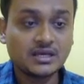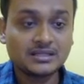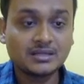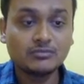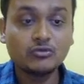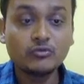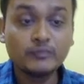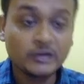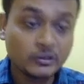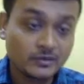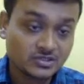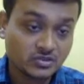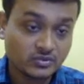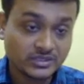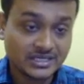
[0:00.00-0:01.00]
The movement
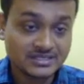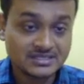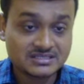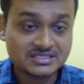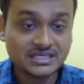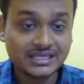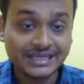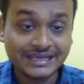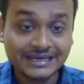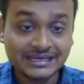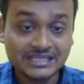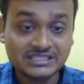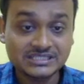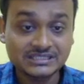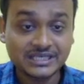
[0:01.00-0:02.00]
was quintessentially
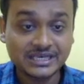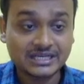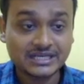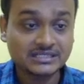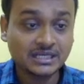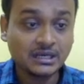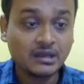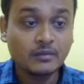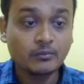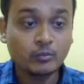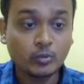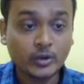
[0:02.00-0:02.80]
English in character.